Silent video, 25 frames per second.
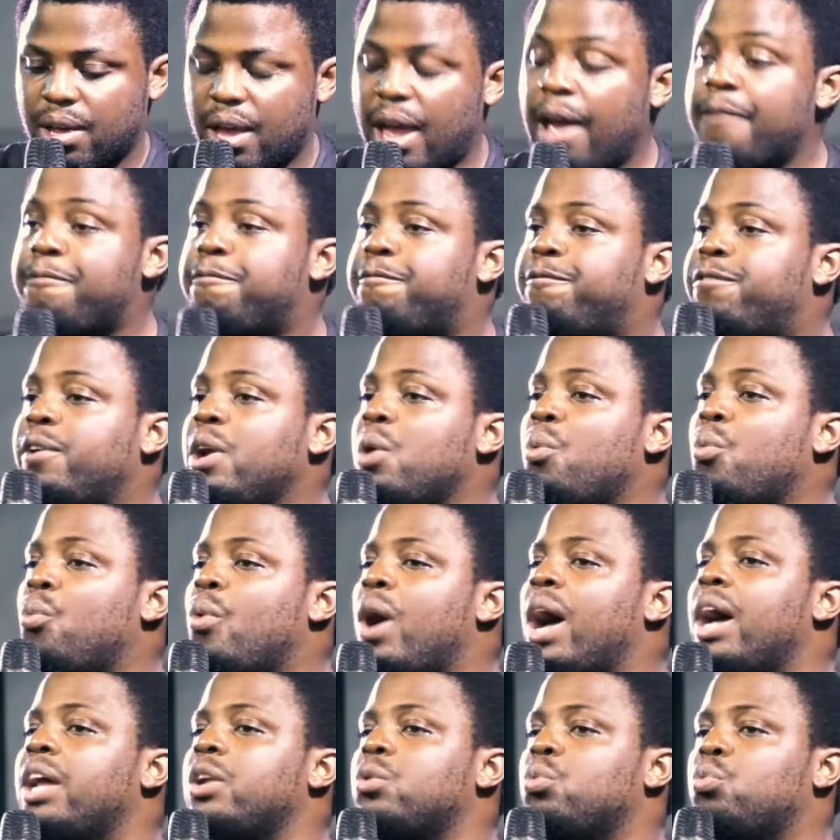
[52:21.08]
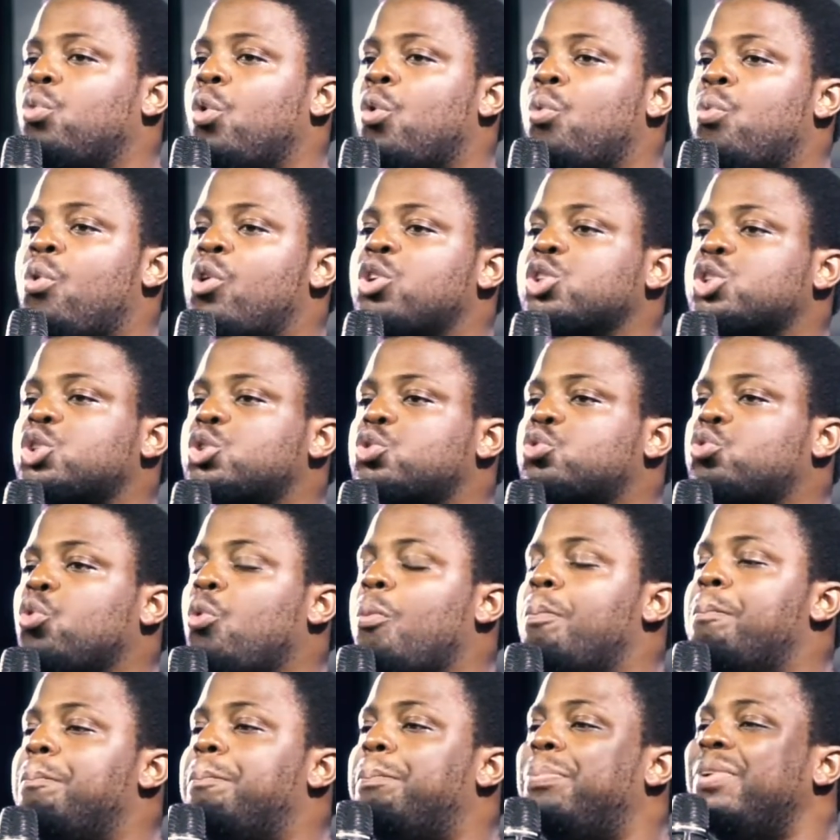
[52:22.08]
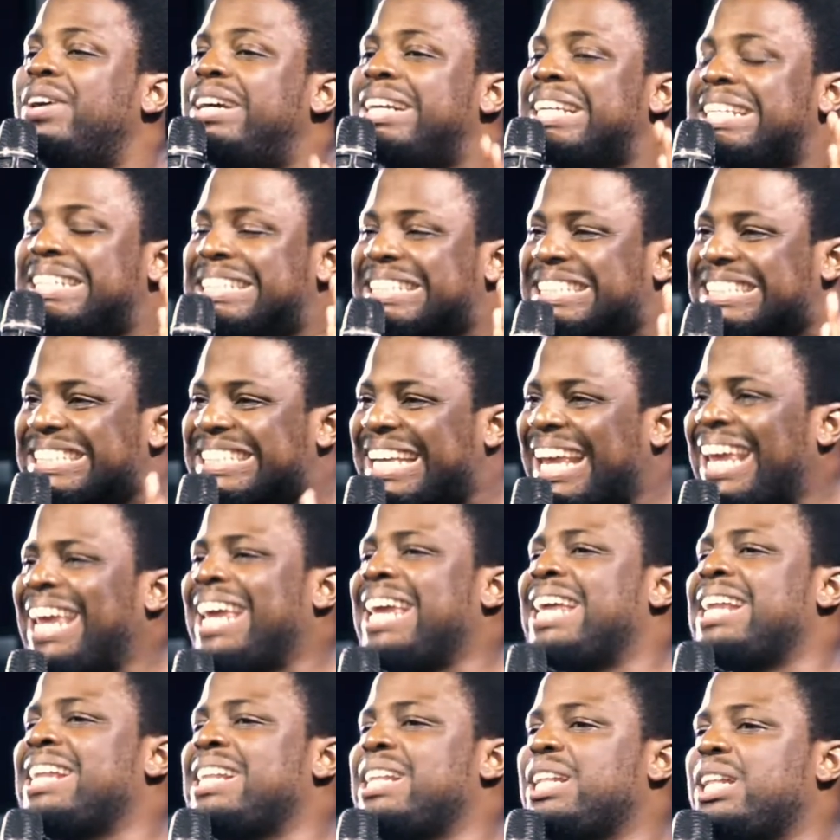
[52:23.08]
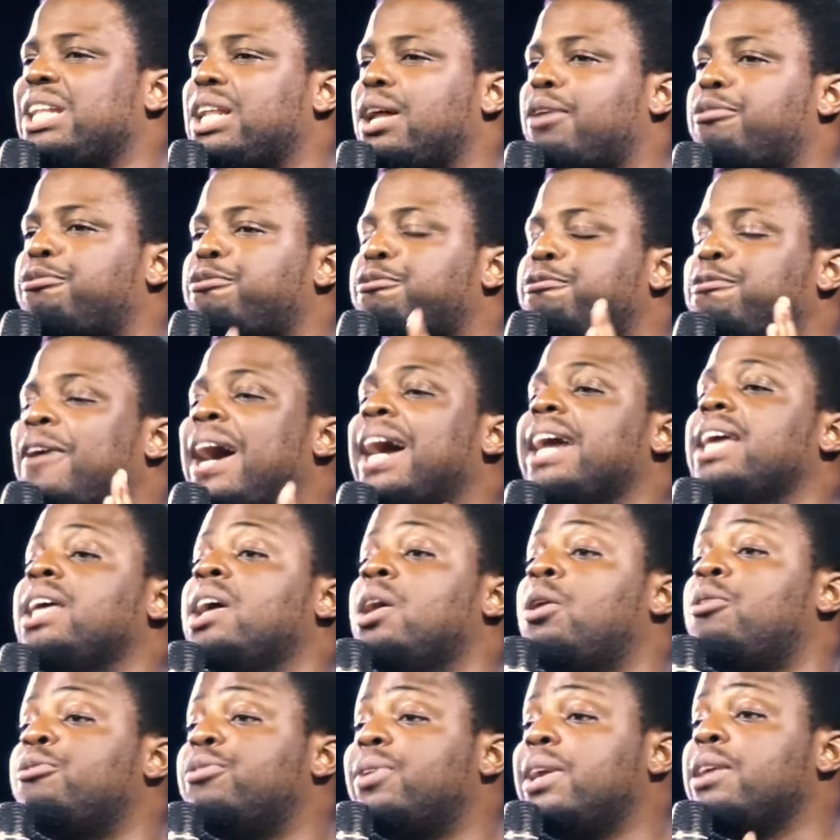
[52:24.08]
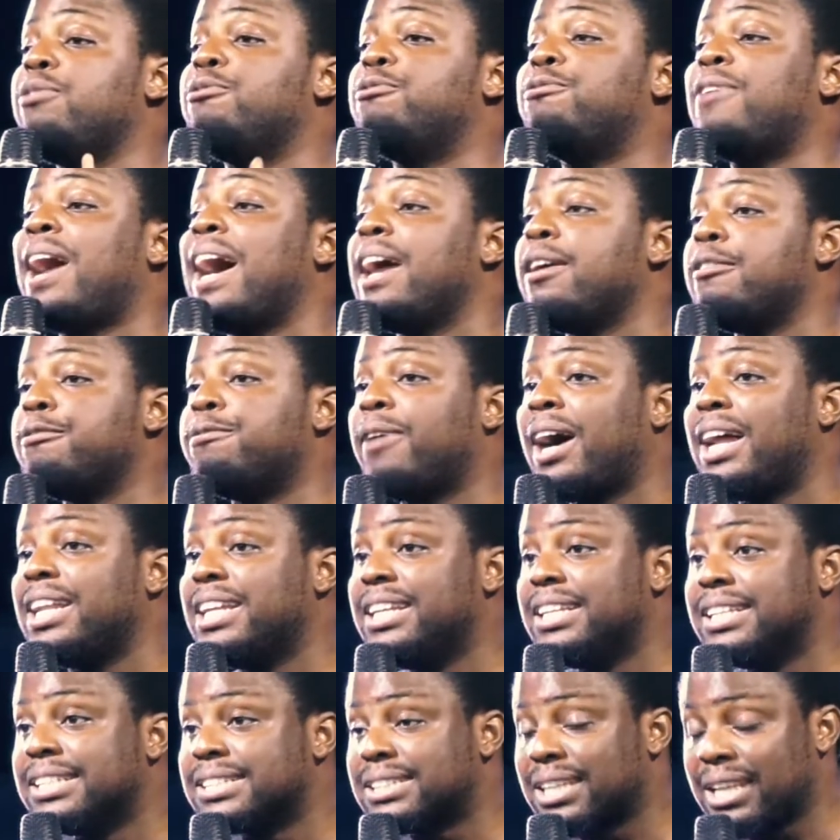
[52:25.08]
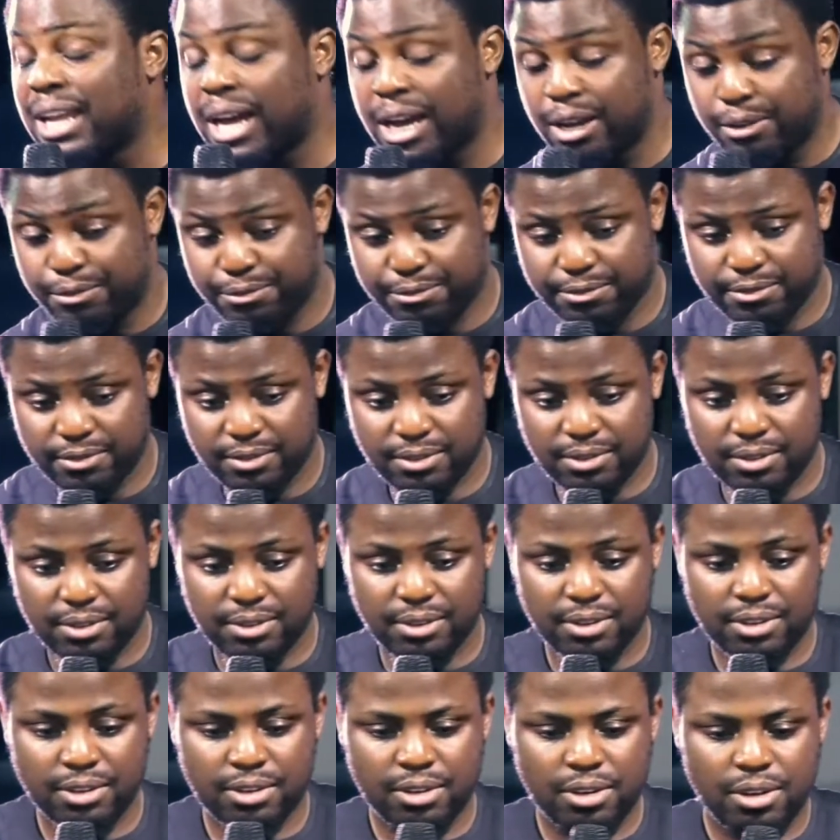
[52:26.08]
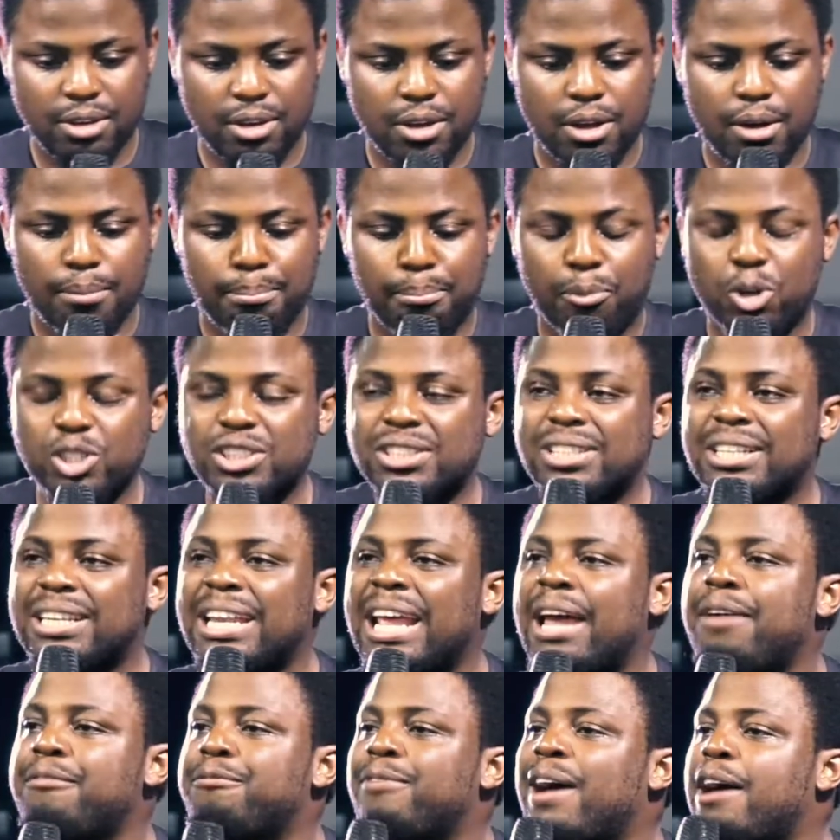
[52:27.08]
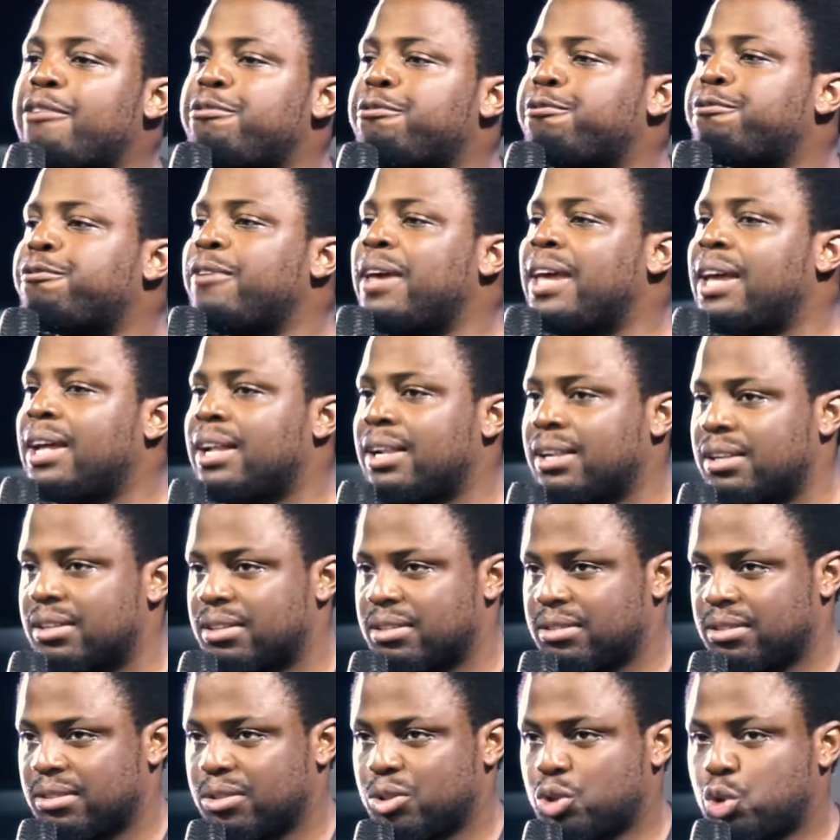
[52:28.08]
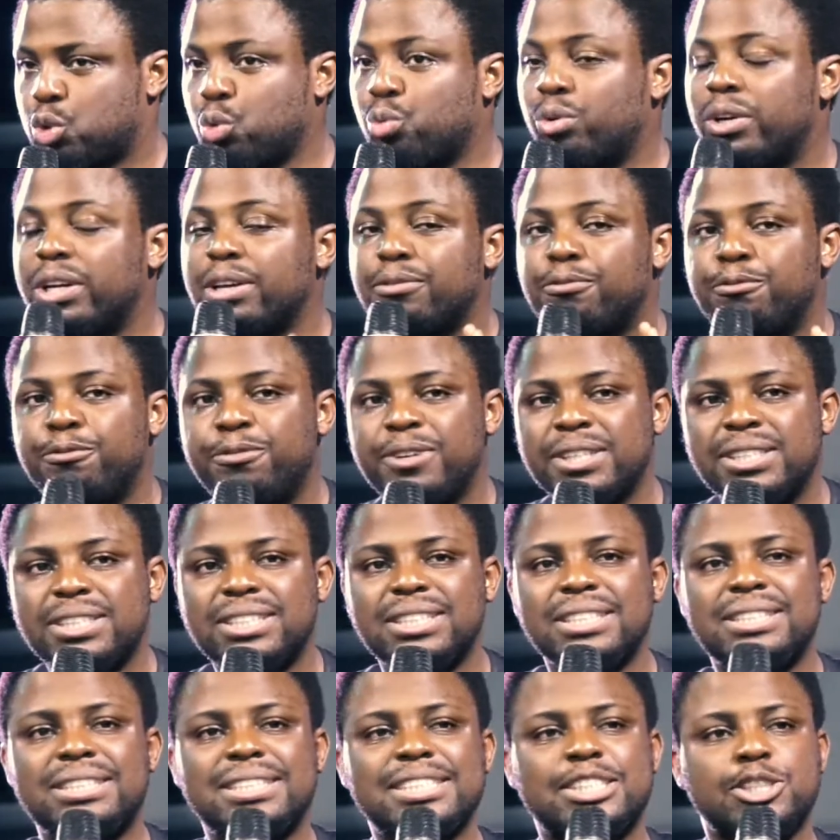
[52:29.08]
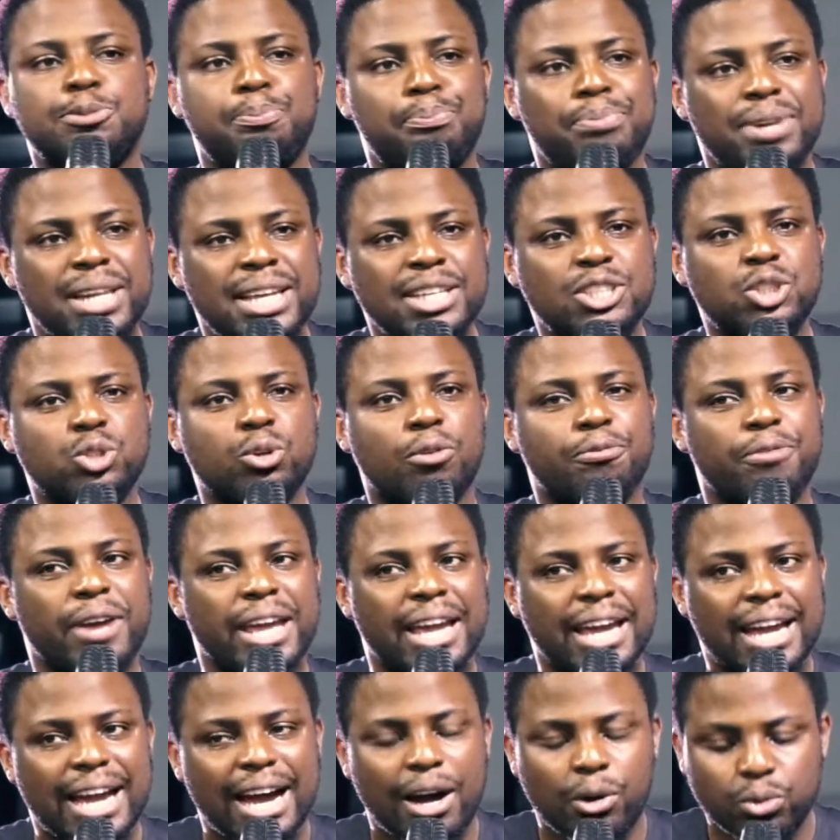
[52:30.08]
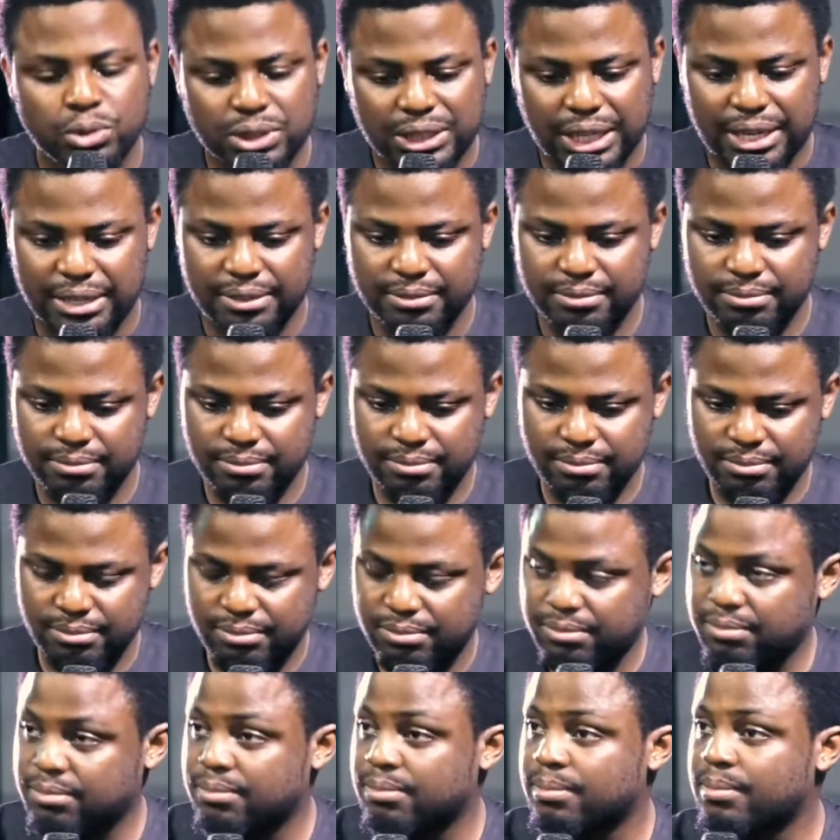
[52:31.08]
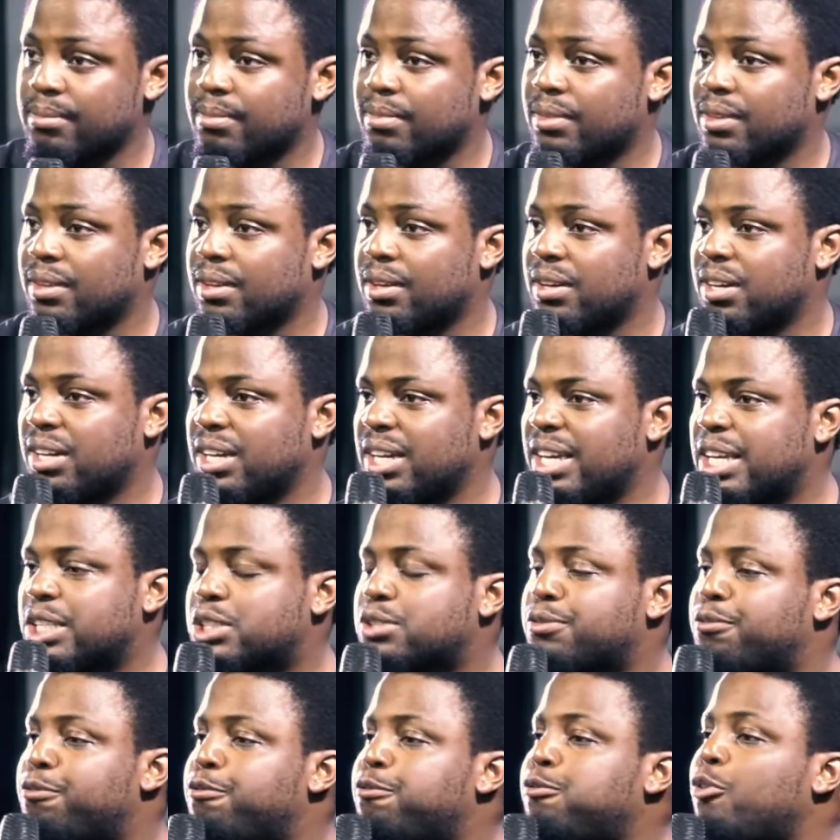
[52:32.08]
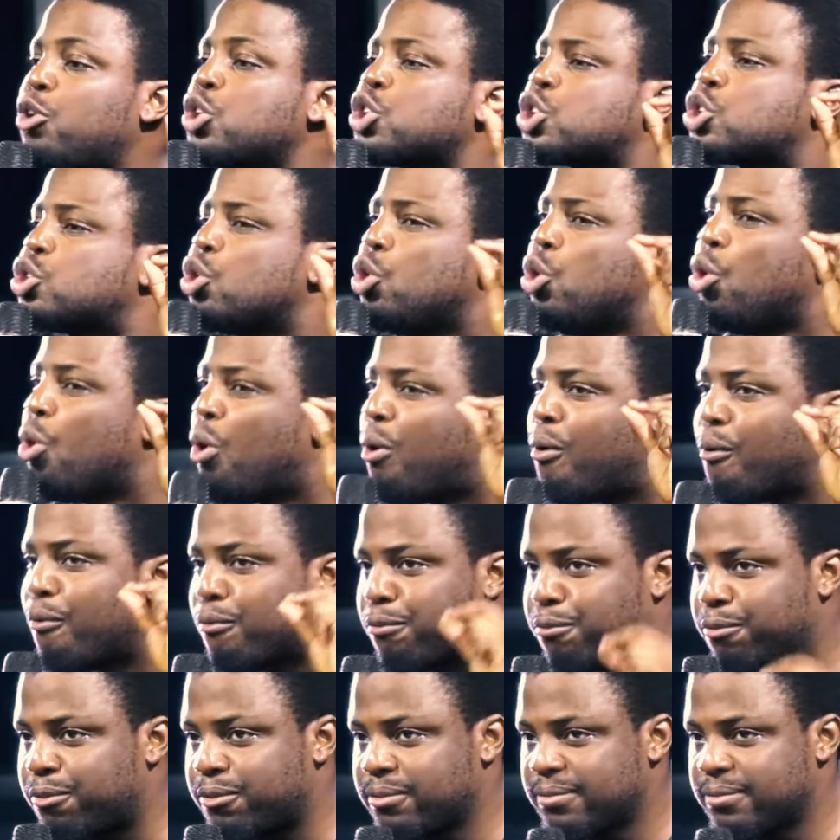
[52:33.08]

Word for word: Everyone who wants to retain the fire of revival in his life must never fail to revisit his place of encounter, his first love.